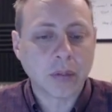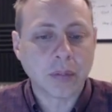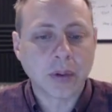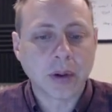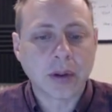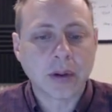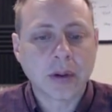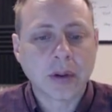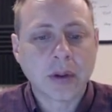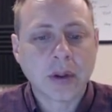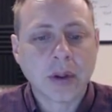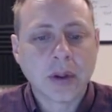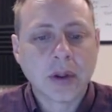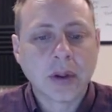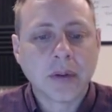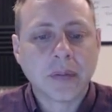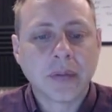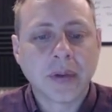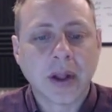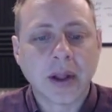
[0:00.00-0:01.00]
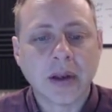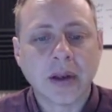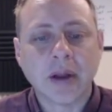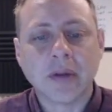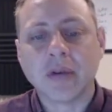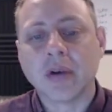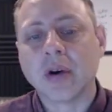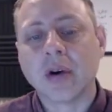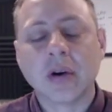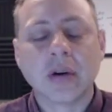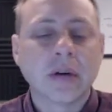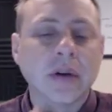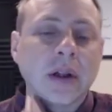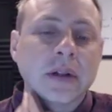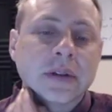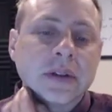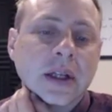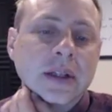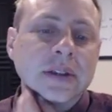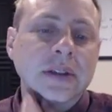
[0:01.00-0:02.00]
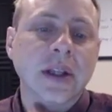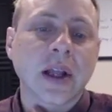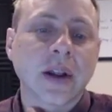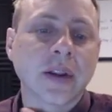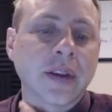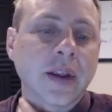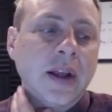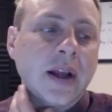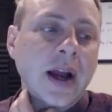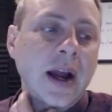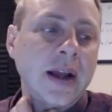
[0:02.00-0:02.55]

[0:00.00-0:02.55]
but that's not a thing.